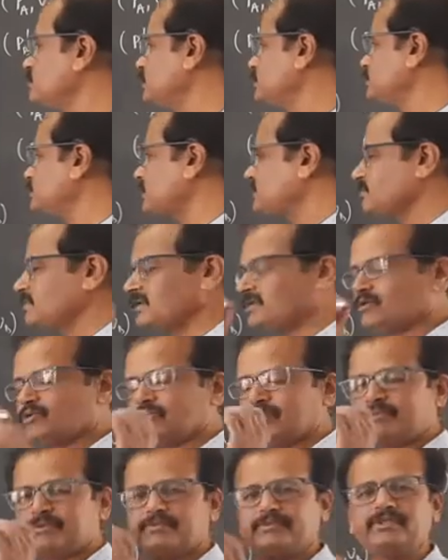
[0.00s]
in thermal
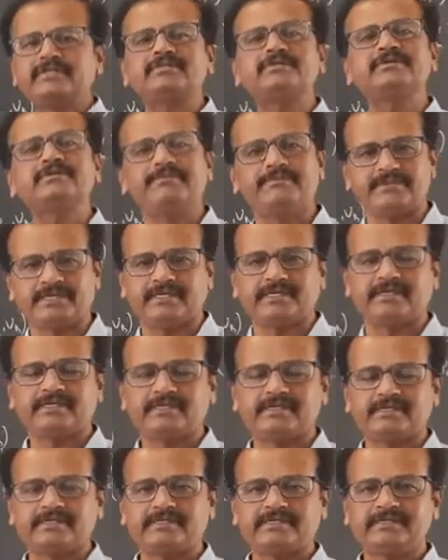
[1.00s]
equilibrium with B.
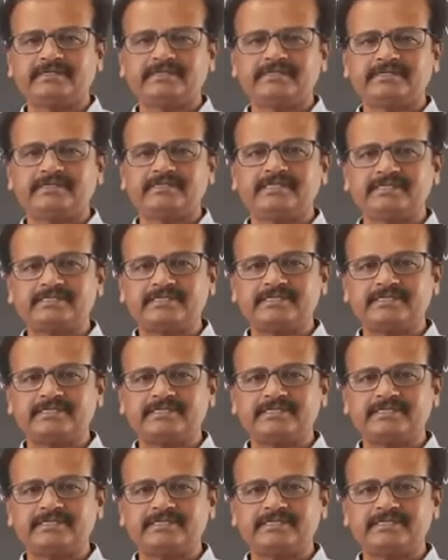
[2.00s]
This